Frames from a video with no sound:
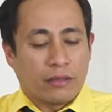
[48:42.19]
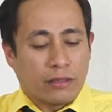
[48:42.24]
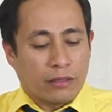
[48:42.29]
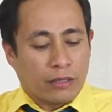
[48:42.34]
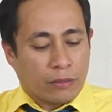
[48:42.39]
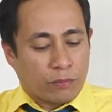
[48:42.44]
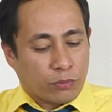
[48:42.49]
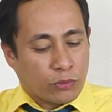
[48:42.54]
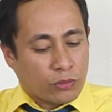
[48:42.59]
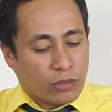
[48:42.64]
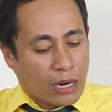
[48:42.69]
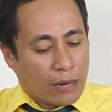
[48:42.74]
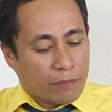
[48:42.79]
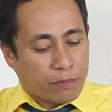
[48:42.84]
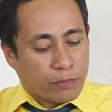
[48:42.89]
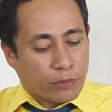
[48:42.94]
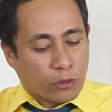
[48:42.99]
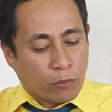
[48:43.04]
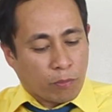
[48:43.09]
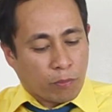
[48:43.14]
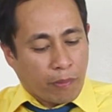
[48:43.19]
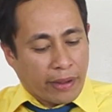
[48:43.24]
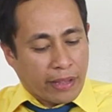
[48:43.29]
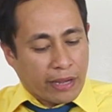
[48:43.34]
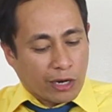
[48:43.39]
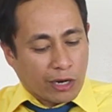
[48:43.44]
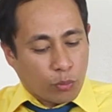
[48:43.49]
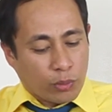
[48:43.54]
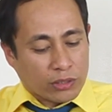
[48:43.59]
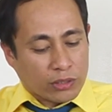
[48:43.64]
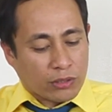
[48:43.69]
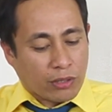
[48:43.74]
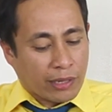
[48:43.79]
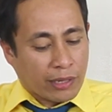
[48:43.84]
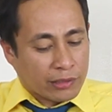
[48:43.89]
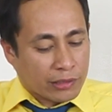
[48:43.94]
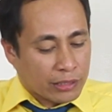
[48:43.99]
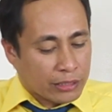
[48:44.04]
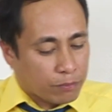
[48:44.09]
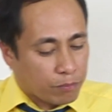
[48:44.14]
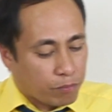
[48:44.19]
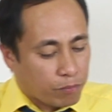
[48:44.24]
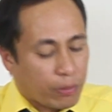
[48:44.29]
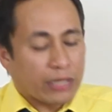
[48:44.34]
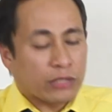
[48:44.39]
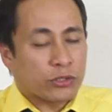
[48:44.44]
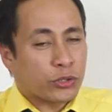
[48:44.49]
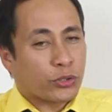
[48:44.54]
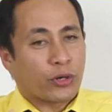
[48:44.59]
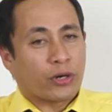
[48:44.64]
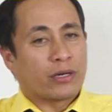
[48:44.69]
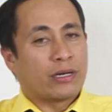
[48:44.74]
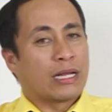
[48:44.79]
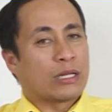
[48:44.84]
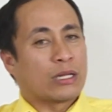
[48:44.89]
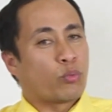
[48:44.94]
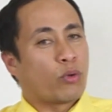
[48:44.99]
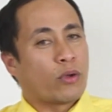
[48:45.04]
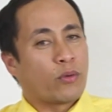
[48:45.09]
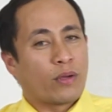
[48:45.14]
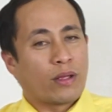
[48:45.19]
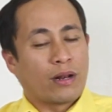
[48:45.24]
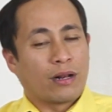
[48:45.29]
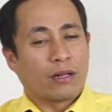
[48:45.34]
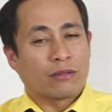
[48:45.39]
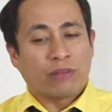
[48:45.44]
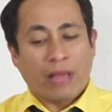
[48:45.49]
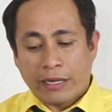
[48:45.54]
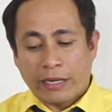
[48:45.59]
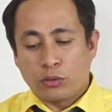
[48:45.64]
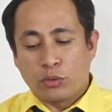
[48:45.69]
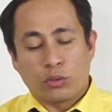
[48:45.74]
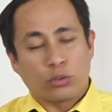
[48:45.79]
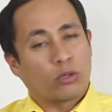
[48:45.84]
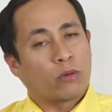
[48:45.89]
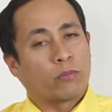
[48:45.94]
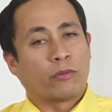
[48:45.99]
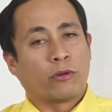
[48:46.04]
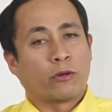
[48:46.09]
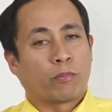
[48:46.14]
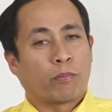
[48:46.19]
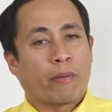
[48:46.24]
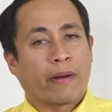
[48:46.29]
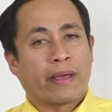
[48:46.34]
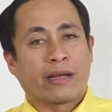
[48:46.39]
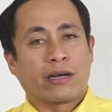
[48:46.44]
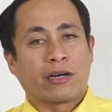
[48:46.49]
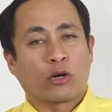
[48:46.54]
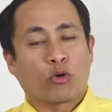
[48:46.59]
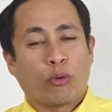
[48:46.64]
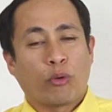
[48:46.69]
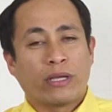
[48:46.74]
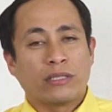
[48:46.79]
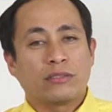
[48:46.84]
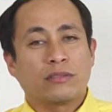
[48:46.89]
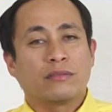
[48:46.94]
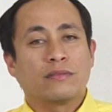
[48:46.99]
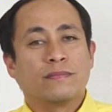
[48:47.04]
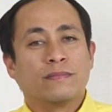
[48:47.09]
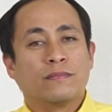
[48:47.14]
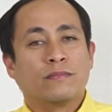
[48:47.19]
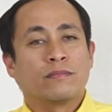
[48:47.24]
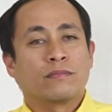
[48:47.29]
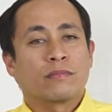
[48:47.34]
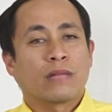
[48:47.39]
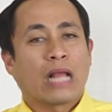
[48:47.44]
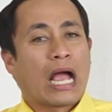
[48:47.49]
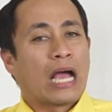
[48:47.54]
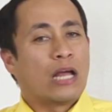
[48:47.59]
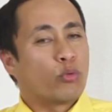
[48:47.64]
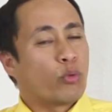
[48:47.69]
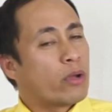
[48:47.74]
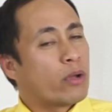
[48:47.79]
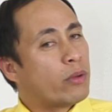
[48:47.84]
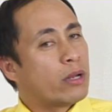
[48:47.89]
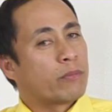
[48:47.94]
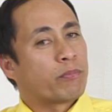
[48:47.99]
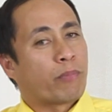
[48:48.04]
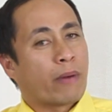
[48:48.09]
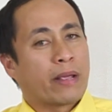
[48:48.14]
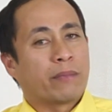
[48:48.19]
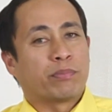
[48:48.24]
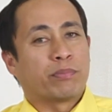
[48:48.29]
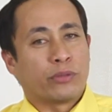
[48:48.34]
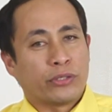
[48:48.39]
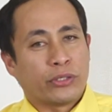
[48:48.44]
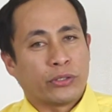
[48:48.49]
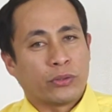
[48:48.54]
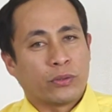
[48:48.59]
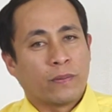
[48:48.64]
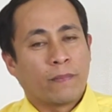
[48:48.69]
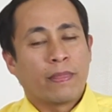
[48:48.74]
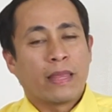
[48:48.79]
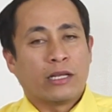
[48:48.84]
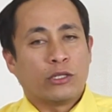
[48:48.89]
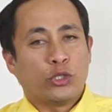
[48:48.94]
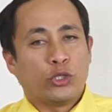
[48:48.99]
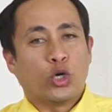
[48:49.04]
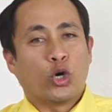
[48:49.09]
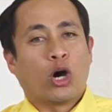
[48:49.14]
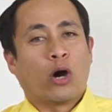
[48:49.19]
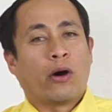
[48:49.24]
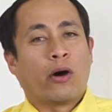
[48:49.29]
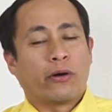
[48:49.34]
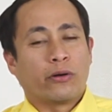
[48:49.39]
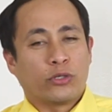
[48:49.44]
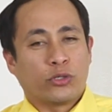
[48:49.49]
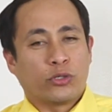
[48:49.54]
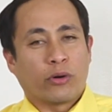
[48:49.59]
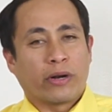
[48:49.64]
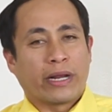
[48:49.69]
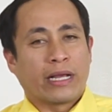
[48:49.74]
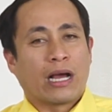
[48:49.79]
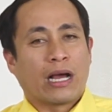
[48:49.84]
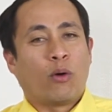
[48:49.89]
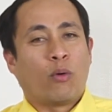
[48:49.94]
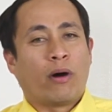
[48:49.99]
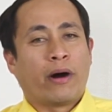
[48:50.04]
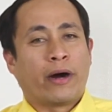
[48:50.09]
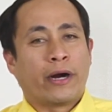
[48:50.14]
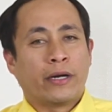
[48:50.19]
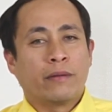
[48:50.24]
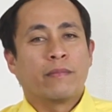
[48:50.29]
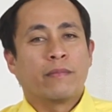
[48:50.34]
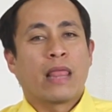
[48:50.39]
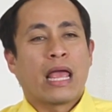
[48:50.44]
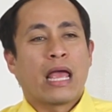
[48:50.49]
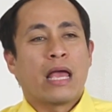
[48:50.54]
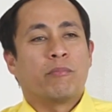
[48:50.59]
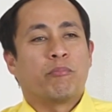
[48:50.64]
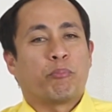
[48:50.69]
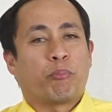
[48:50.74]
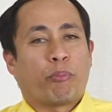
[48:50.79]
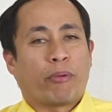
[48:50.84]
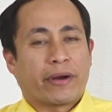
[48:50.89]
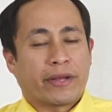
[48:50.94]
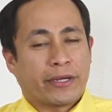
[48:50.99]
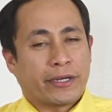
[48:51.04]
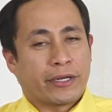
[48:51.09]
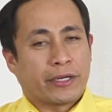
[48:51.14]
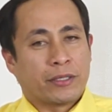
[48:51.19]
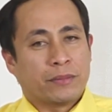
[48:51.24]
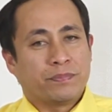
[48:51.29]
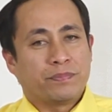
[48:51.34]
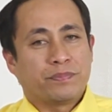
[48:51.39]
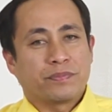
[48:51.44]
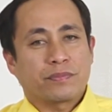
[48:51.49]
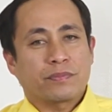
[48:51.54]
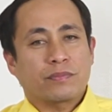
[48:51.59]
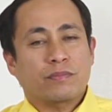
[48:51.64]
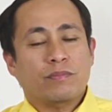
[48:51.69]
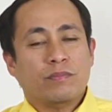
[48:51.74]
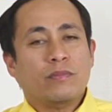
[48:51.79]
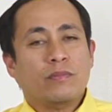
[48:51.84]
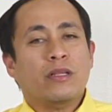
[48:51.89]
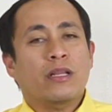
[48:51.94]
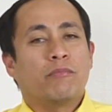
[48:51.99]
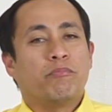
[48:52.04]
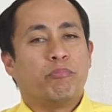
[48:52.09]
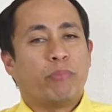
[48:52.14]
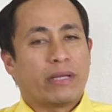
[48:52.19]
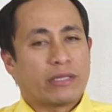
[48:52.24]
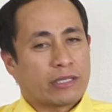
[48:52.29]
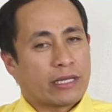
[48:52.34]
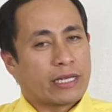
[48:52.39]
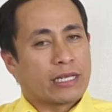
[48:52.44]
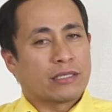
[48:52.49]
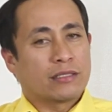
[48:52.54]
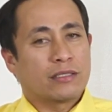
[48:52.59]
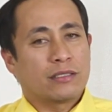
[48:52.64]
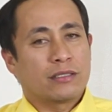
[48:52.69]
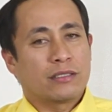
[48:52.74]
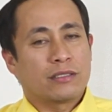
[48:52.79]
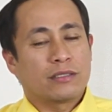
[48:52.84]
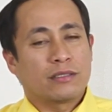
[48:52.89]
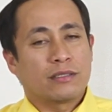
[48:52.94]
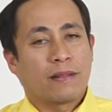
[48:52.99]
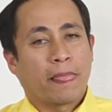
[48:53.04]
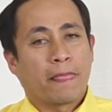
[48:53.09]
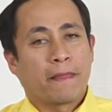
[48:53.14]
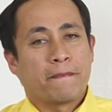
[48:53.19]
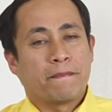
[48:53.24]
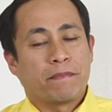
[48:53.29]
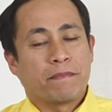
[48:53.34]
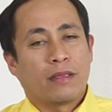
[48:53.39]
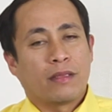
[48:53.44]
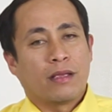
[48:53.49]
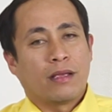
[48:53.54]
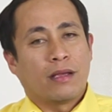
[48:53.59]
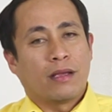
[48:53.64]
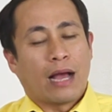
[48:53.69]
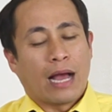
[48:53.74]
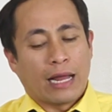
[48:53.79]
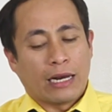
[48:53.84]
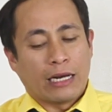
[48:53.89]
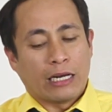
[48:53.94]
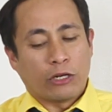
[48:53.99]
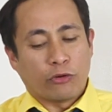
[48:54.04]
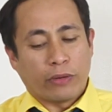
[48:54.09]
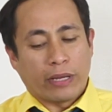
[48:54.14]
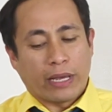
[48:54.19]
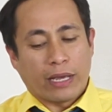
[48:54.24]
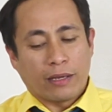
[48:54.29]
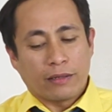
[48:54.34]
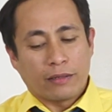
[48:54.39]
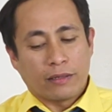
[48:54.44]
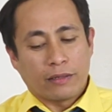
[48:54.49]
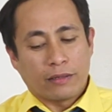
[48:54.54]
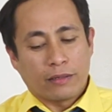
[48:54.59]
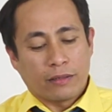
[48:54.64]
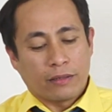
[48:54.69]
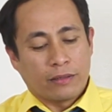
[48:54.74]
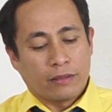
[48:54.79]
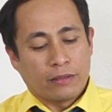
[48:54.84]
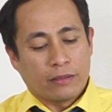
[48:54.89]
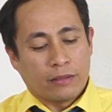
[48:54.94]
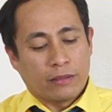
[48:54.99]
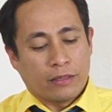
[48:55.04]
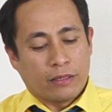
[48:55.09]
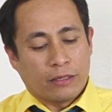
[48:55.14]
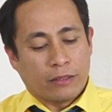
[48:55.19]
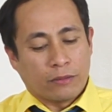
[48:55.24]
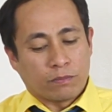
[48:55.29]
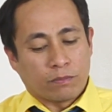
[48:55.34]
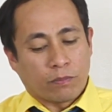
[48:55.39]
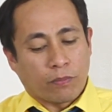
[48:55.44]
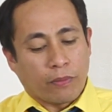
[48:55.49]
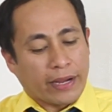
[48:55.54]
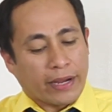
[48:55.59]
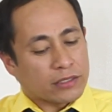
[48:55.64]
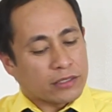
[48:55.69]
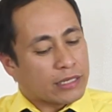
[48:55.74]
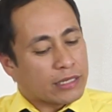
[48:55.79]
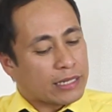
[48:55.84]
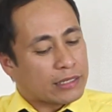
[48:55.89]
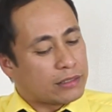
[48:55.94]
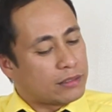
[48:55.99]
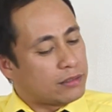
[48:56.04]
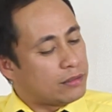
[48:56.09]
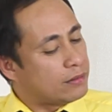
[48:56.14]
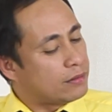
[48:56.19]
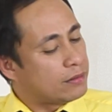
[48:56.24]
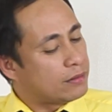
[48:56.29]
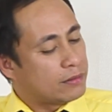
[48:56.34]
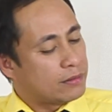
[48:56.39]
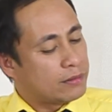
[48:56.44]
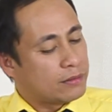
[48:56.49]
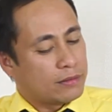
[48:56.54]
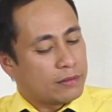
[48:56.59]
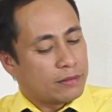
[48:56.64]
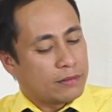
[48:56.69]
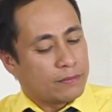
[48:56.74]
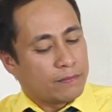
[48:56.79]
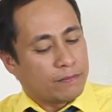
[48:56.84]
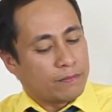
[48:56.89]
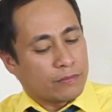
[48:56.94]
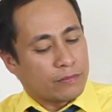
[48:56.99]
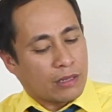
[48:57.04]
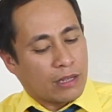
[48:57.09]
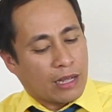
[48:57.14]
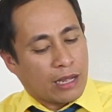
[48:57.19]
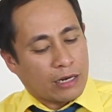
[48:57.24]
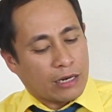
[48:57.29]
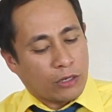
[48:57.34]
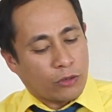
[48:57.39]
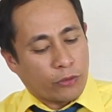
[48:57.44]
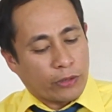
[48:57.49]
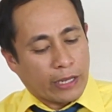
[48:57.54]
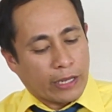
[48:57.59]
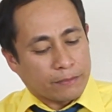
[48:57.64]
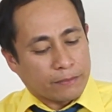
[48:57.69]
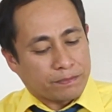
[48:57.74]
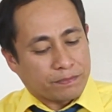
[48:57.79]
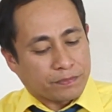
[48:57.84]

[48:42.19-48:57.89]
If you drop your prayer request later, be assured that we will take note of your prayer request. And we will pray for you during our prayer meetings. Hallelujah. Praise God. Hallelujah.